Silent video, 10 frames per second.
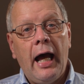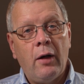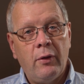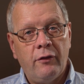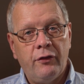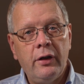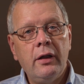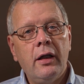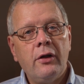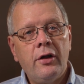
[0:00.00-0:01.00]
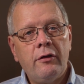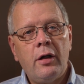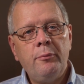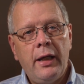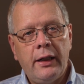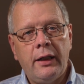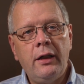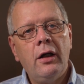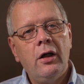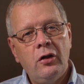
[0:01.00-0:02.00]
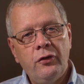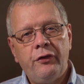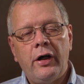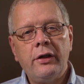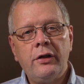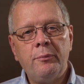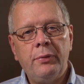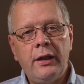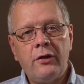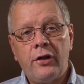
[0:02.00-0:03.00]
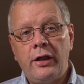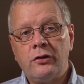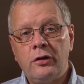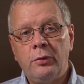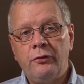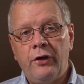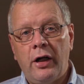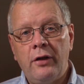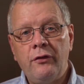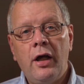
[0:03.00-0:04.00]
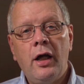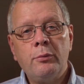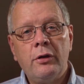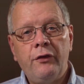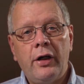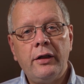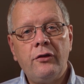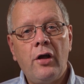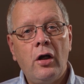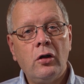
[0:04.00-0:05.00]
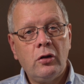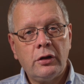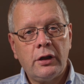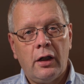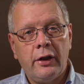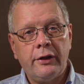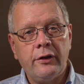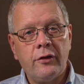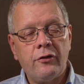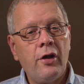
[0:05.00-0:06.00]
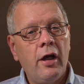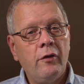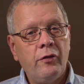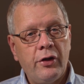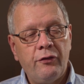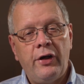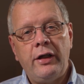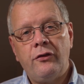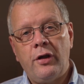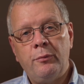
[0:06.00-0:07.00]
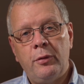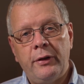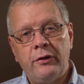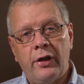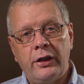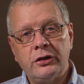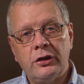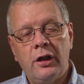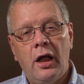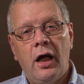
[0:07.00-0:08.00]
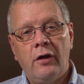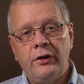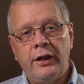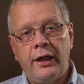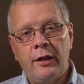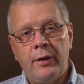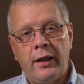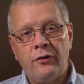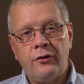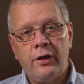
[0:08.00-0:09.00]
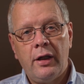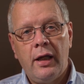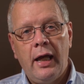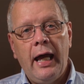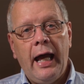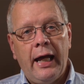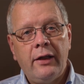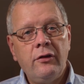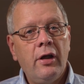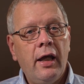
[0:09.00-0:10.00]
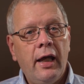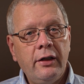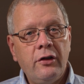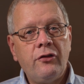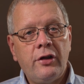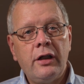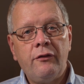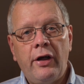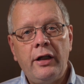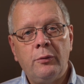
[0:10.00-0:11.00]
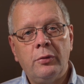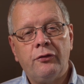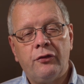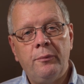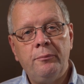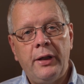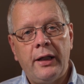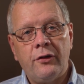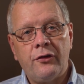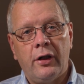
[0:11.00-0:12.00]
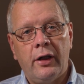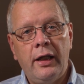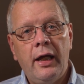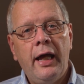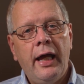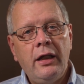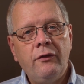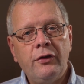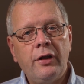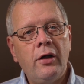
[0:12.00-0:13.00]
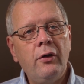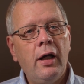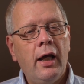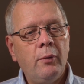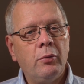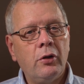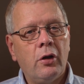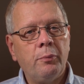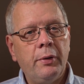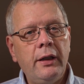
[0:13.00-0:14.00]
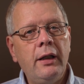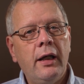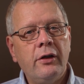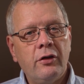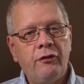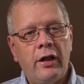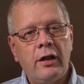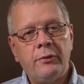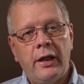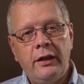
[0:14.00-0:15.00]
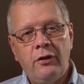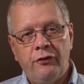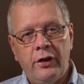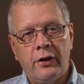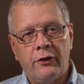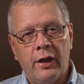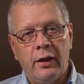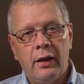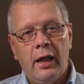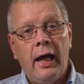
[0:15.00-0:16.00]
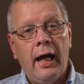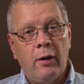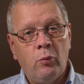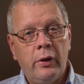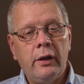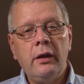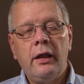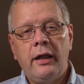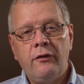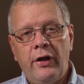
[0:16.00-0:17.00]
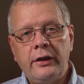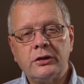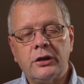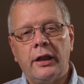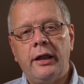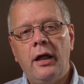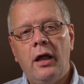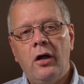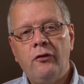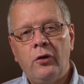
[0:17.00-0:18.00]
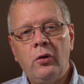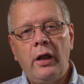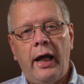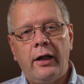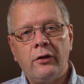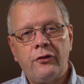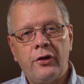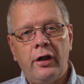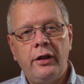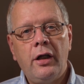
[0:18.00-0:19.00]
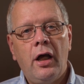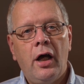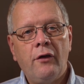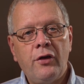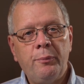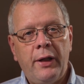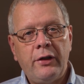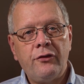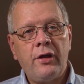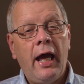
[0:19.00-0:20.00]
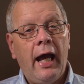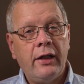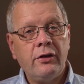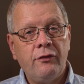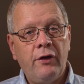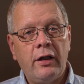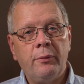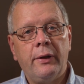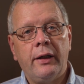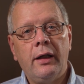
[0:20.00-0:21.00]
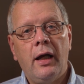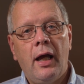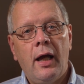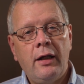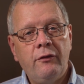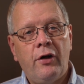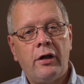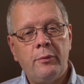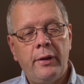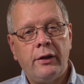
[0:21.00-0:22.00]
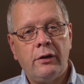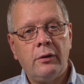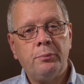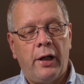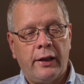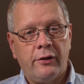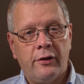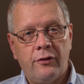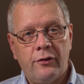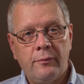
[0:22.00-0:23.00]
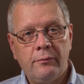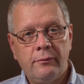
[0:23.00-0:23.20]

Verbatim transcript: However, there are many who find that BS 8555 provides good guidance for the phased implementation of an EMS, and it is still available from BSI even though it will not be developed any further and will eventually fall outside of the best and developing environmental practice.